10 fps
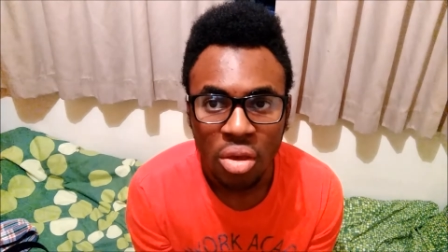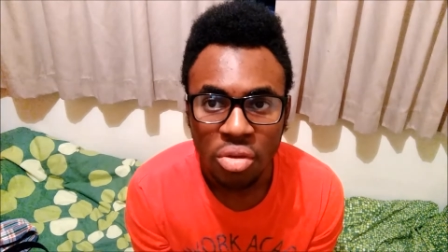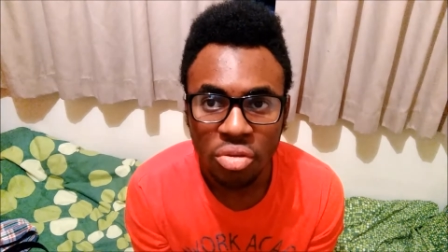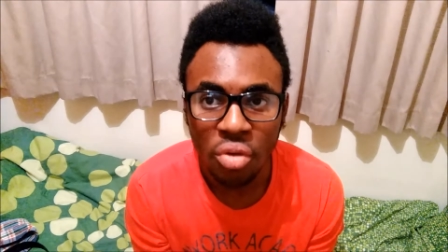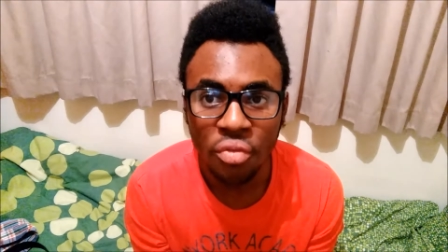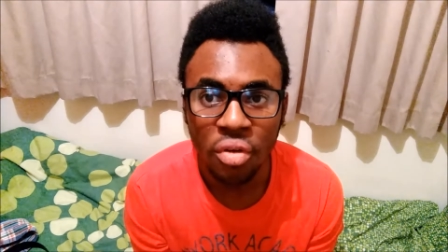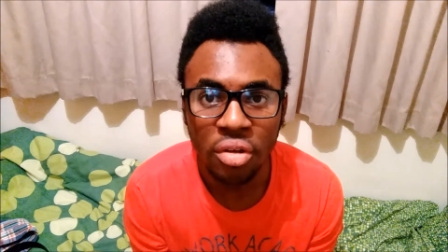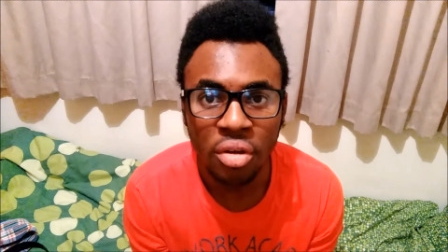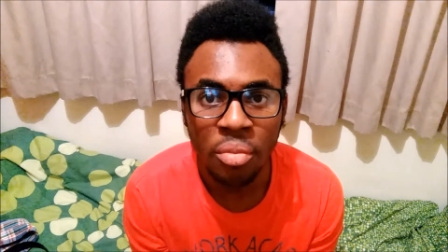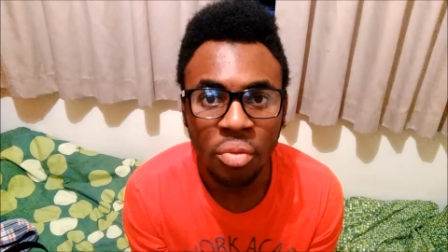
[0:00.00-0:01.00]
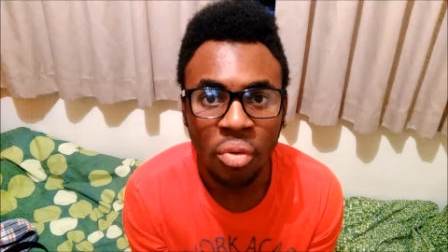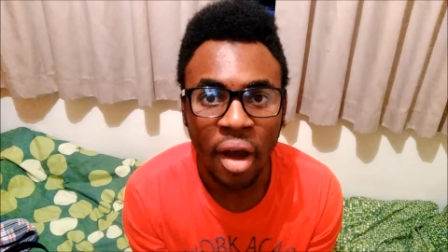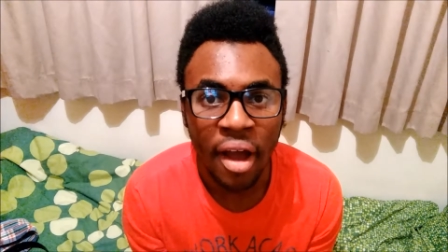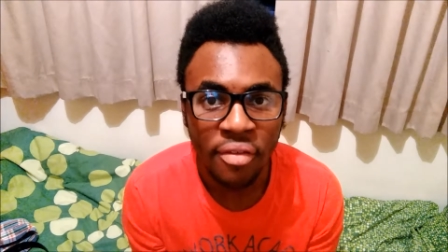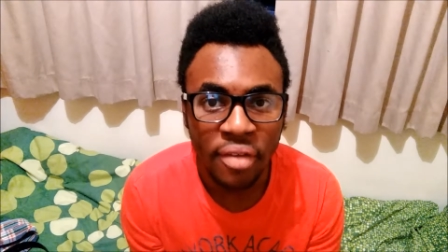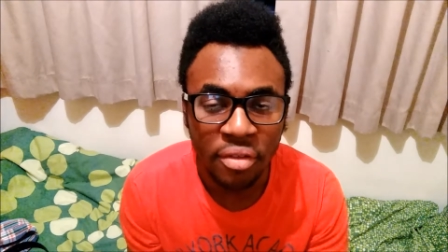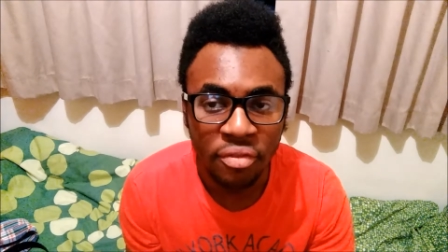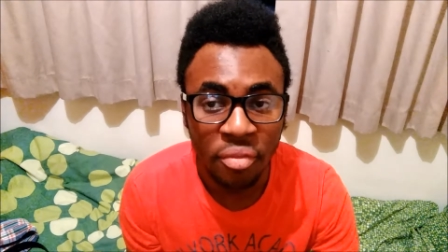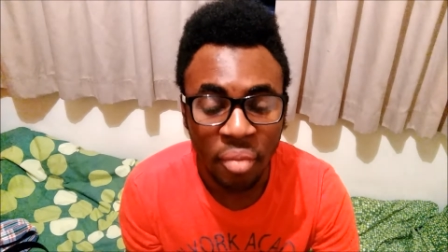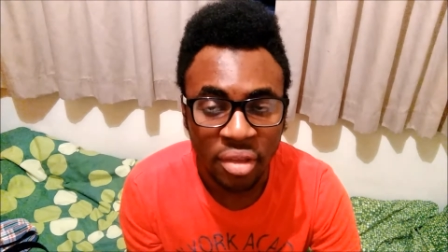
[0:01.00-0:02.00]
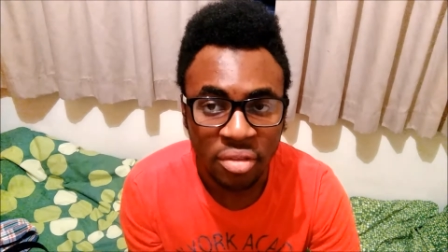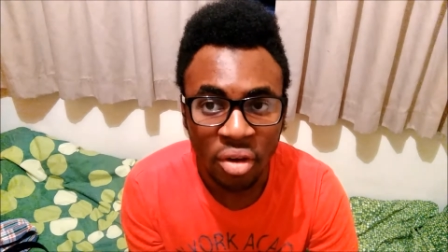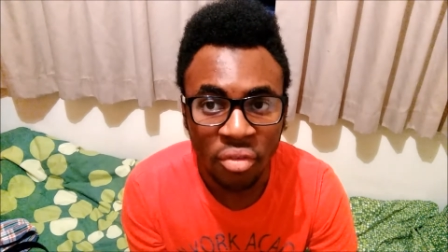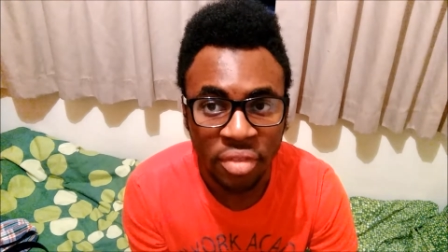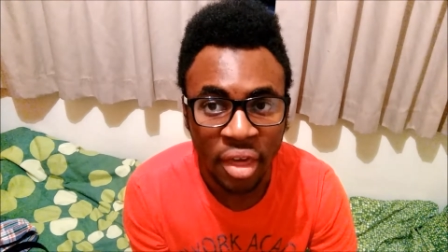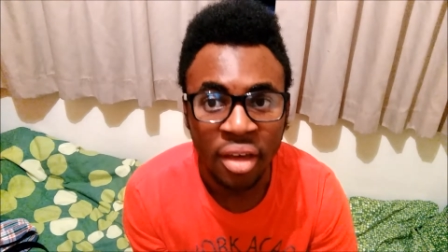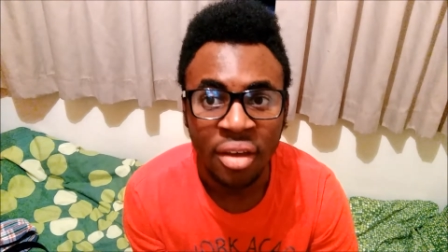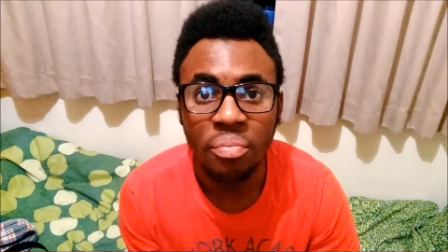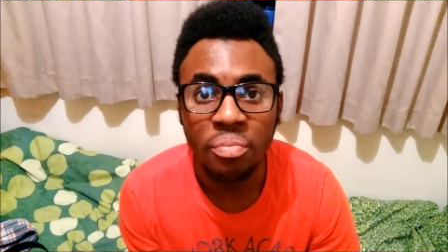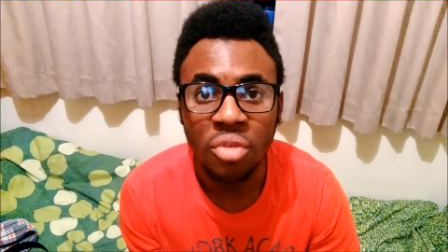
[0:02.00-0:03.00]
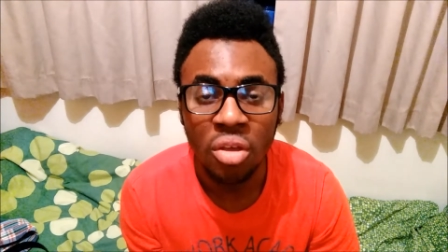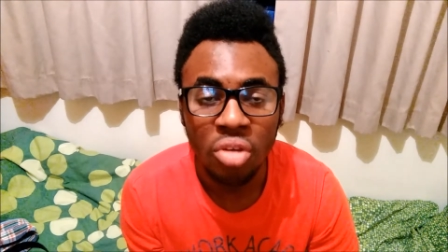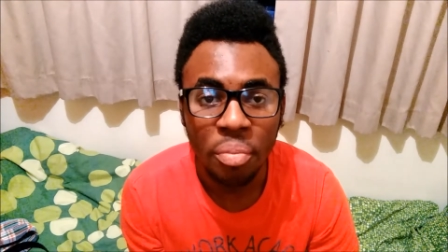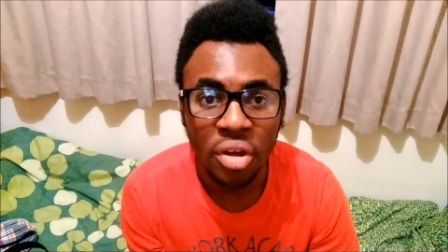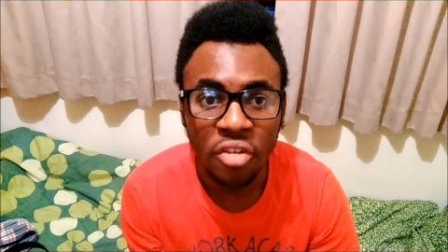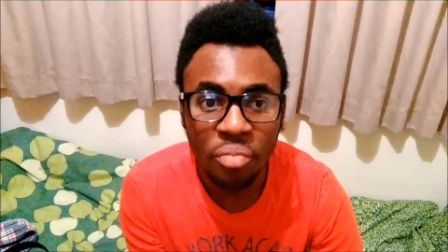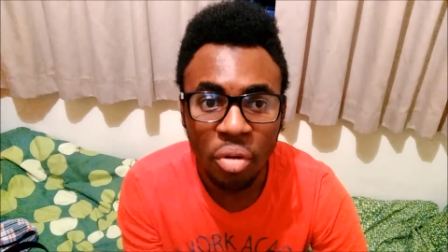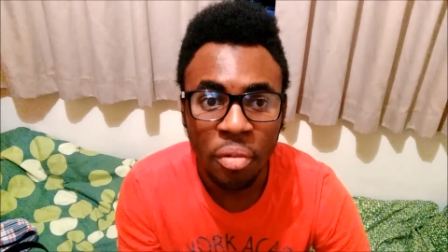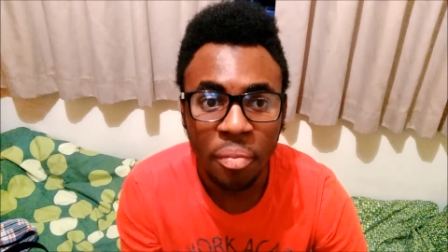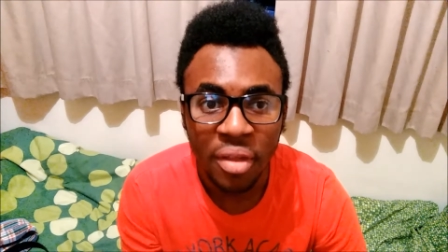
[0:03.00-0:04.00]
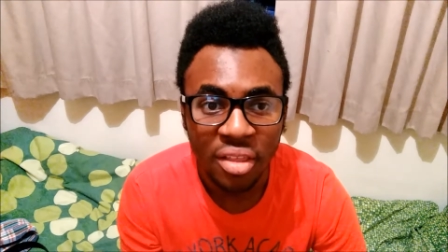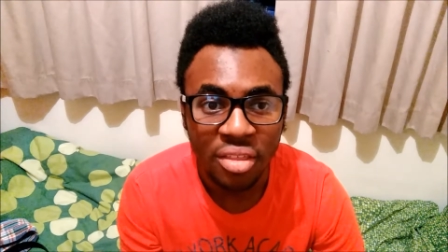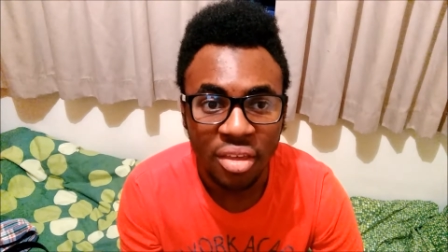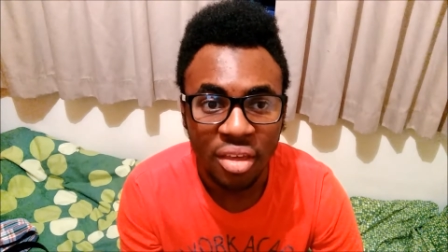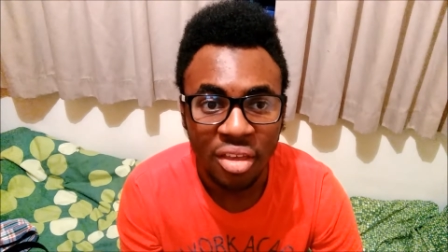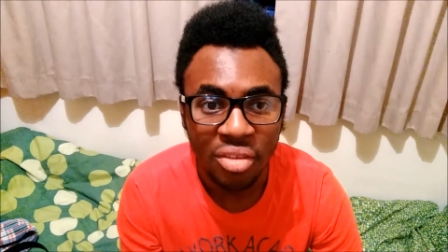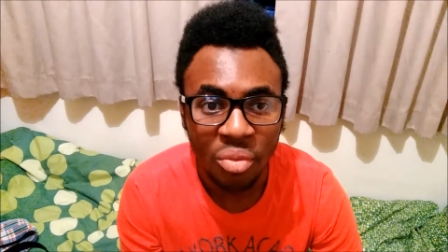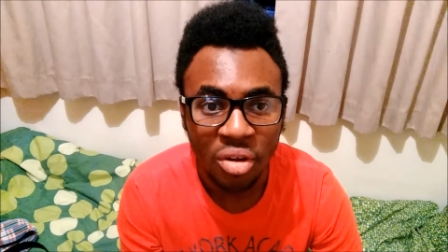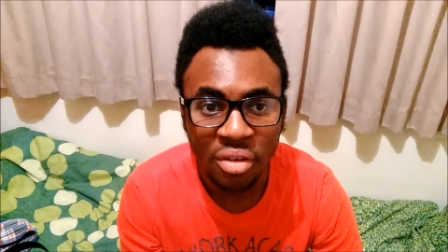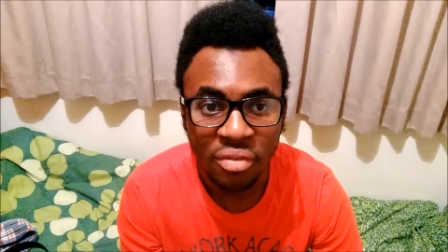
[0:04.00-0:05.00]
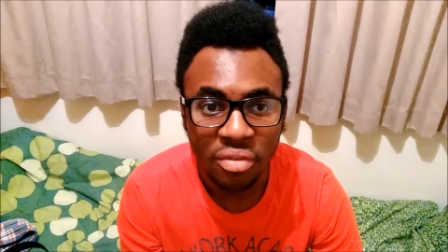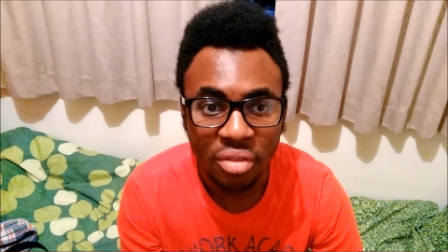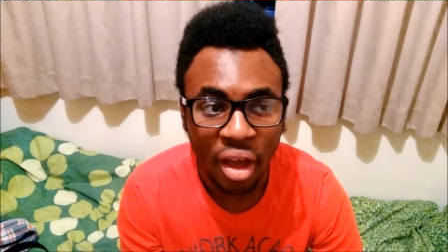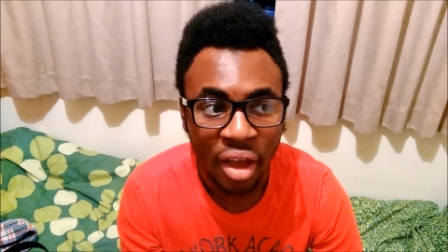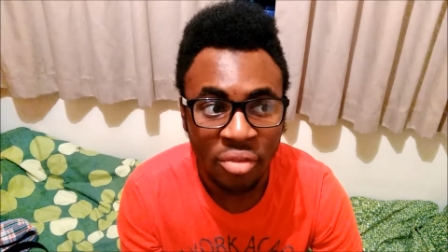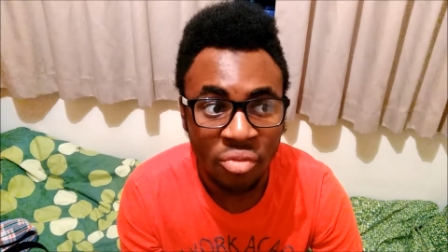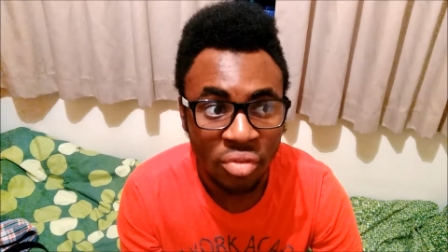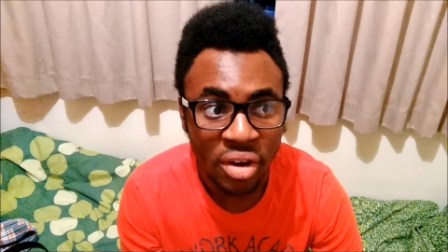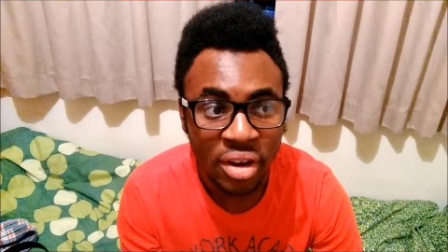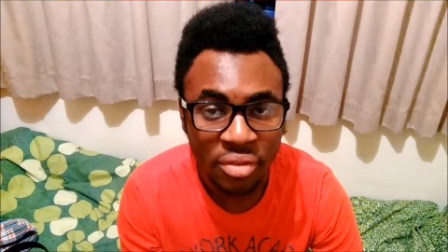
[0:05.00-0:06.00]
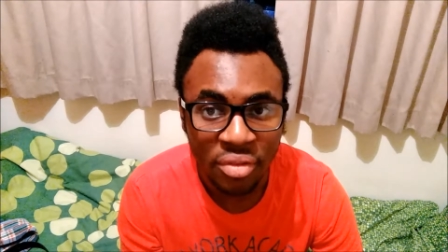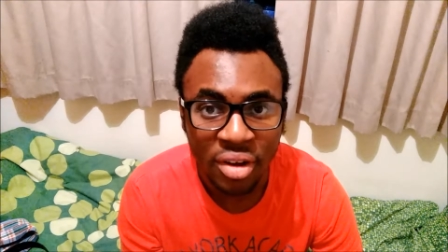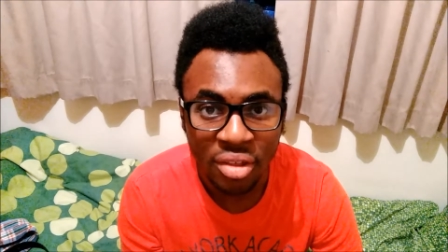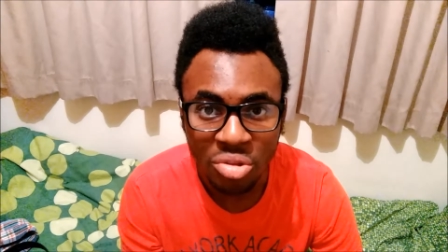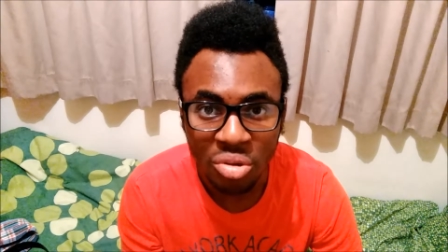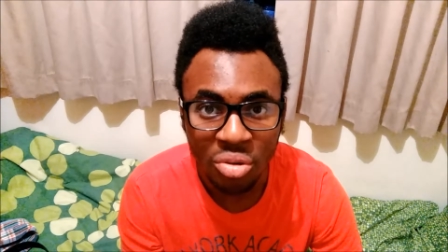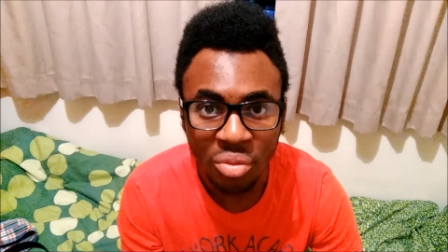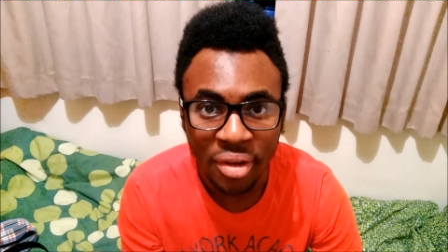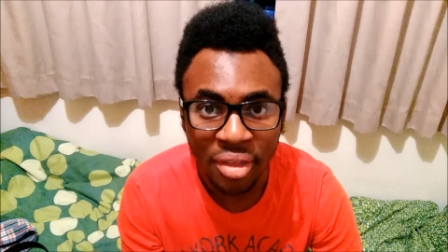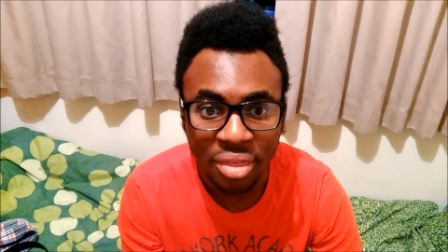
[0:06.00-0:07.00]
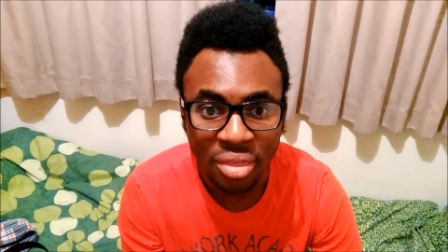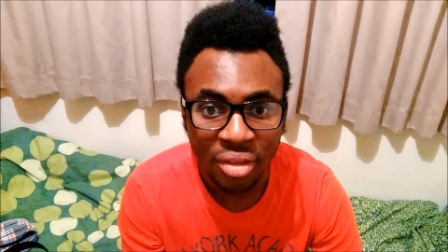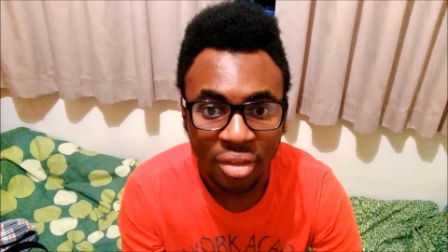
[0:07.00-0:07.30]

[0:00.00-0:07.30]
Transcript: So, for example, I found for myself that the topic of probability is one of that I really, really struggle with.